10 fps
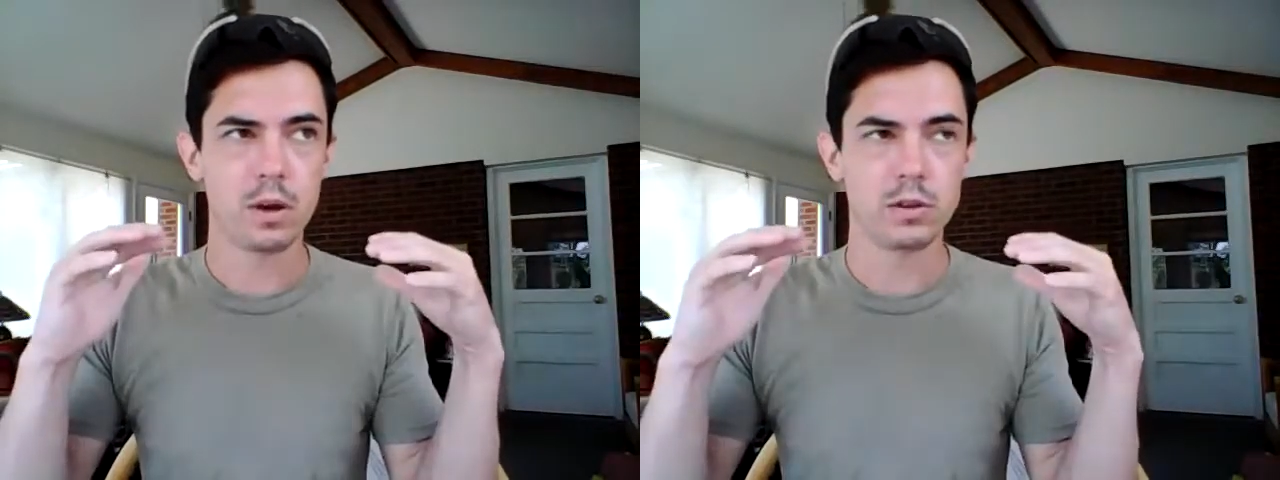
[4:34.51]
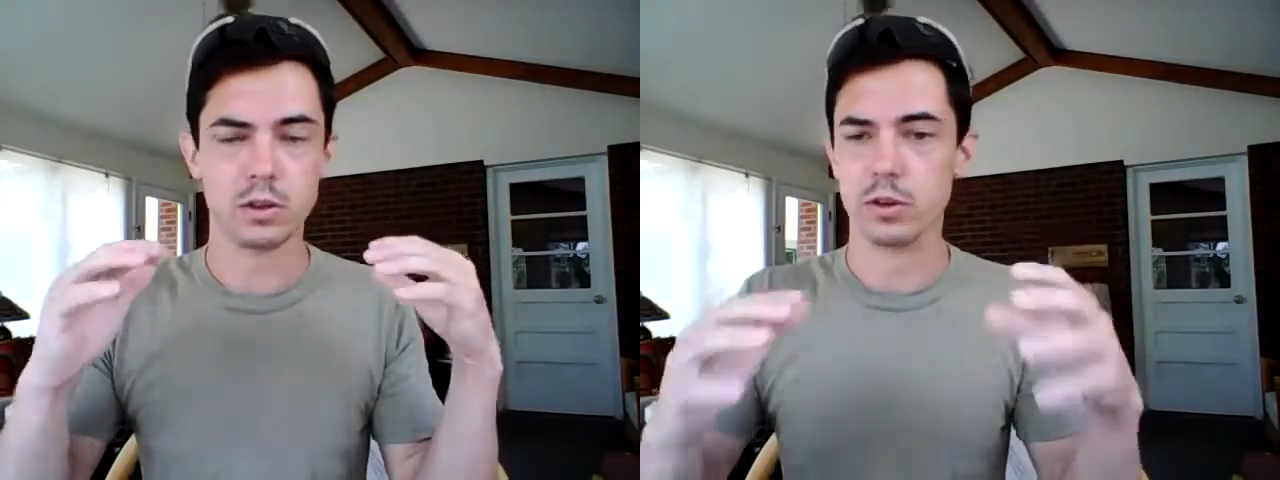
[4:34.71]

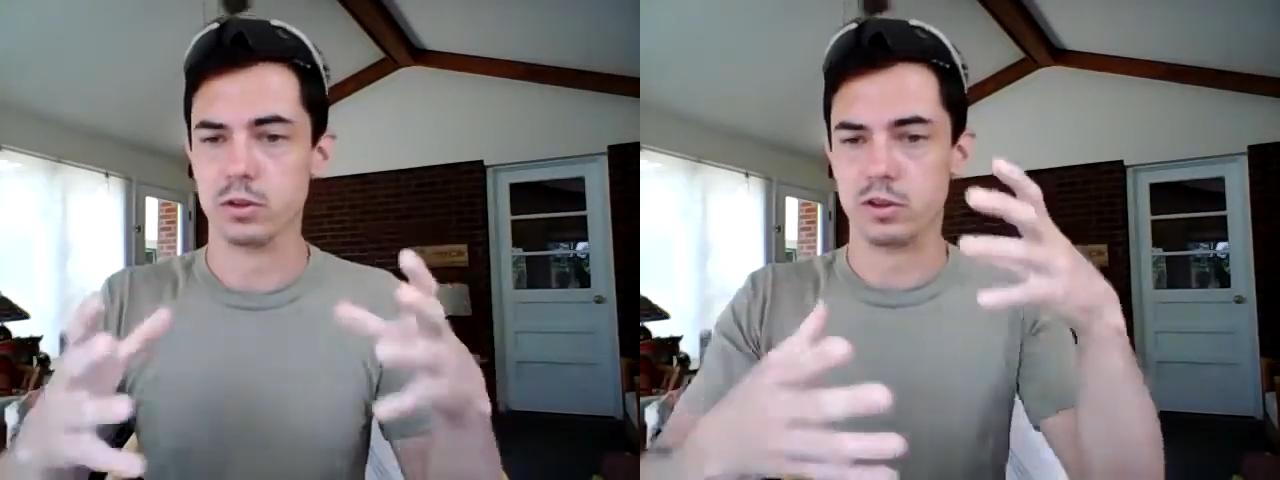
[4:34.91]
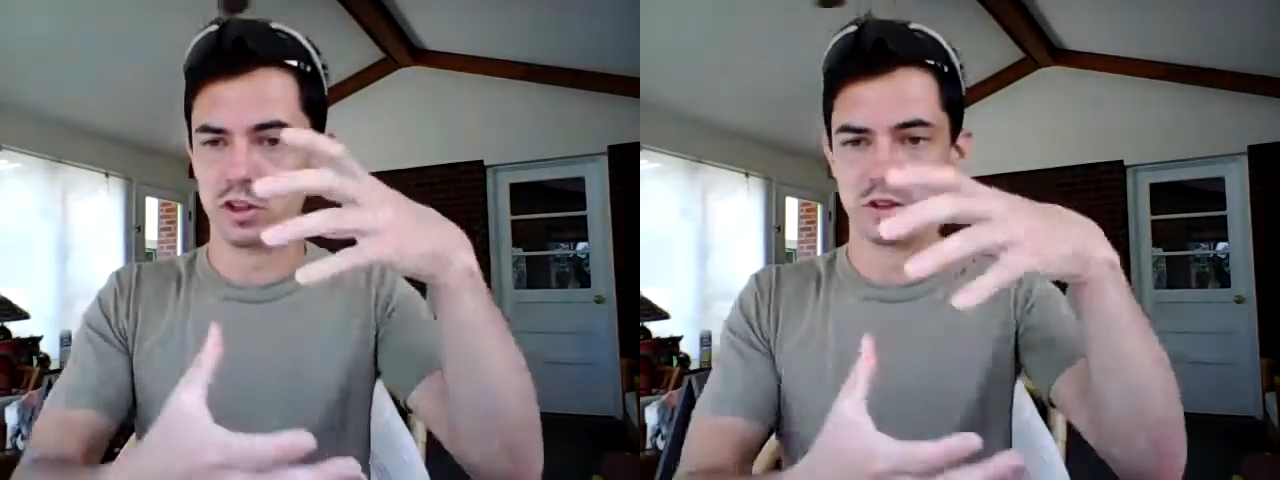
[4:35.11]
So
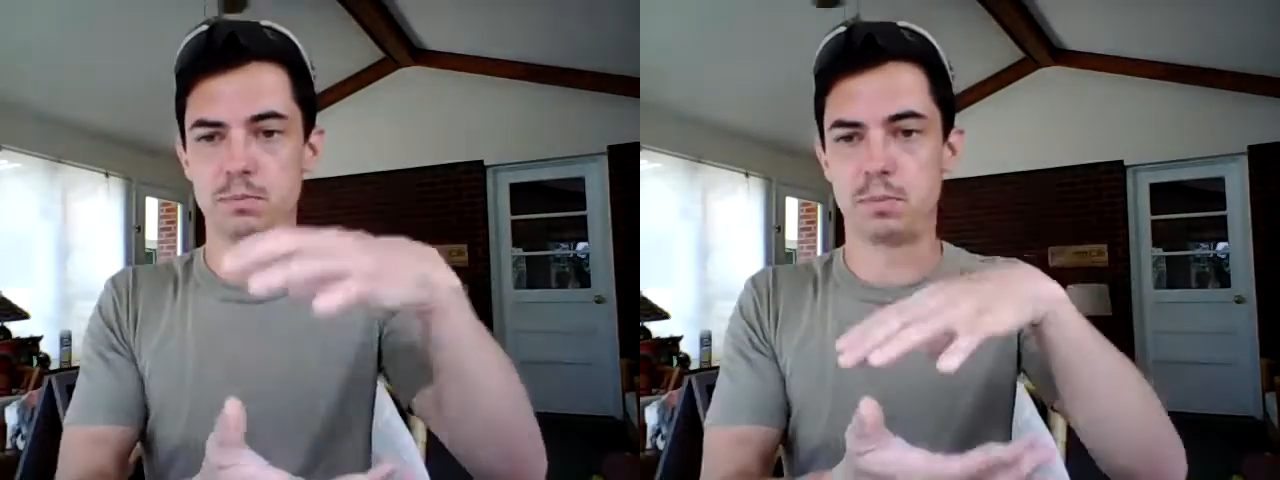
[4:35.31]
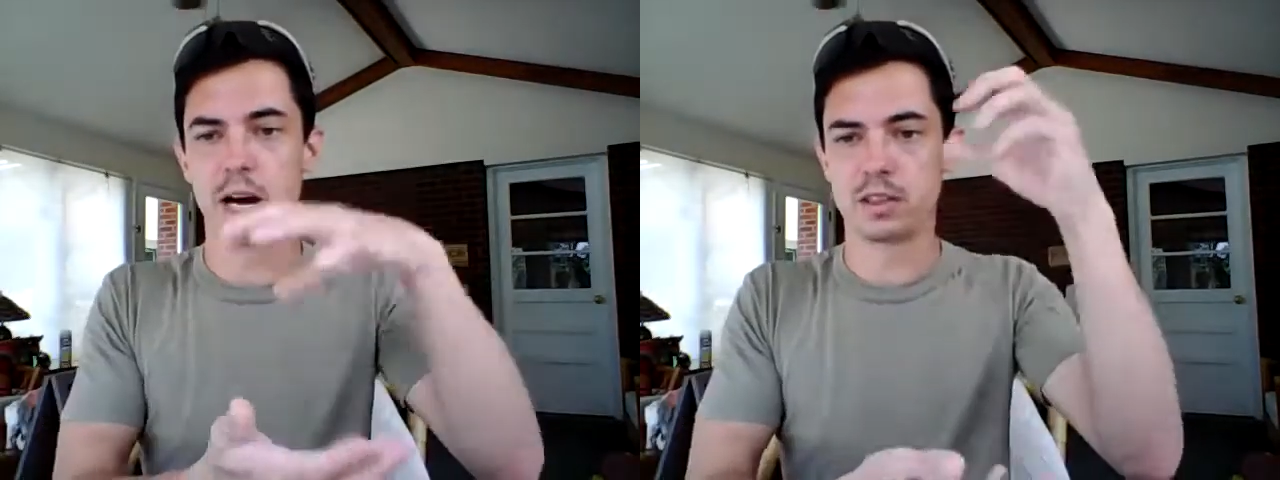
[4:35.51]
there's just
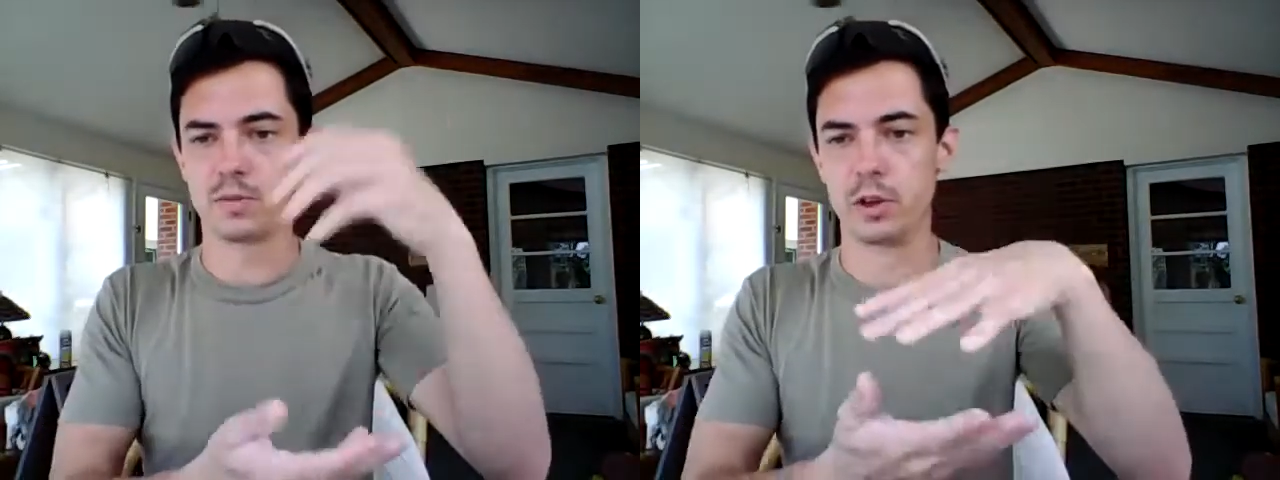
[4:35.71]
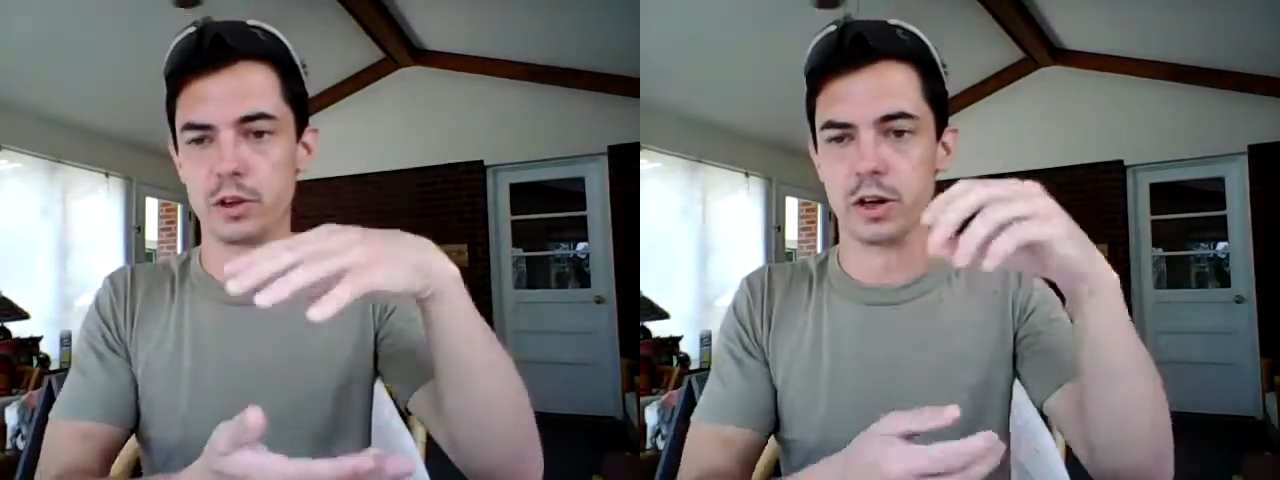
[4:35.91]
pots
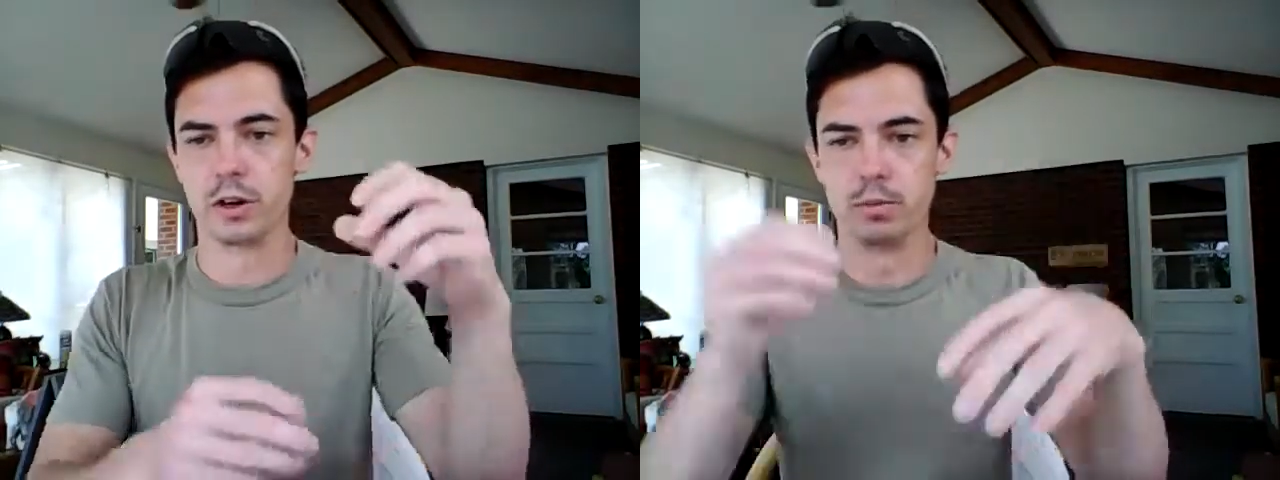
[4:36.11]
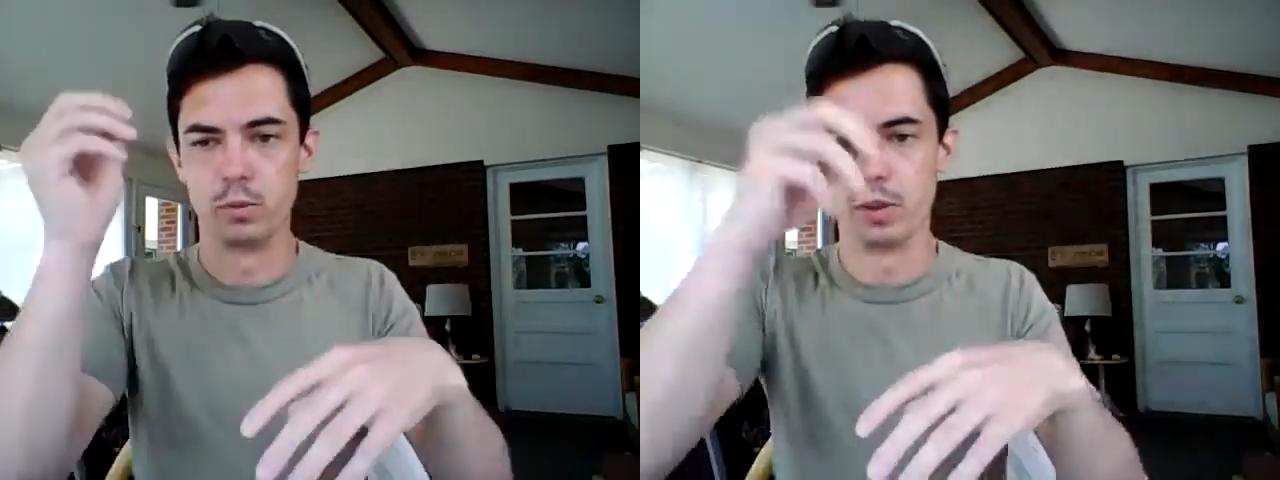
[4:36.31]
full of dirt
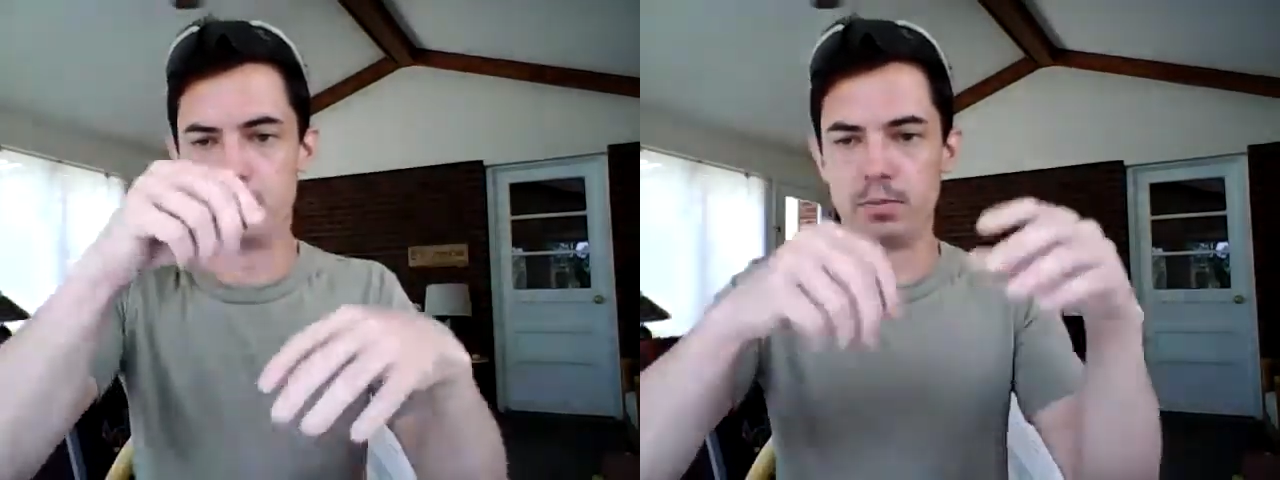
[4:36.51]
with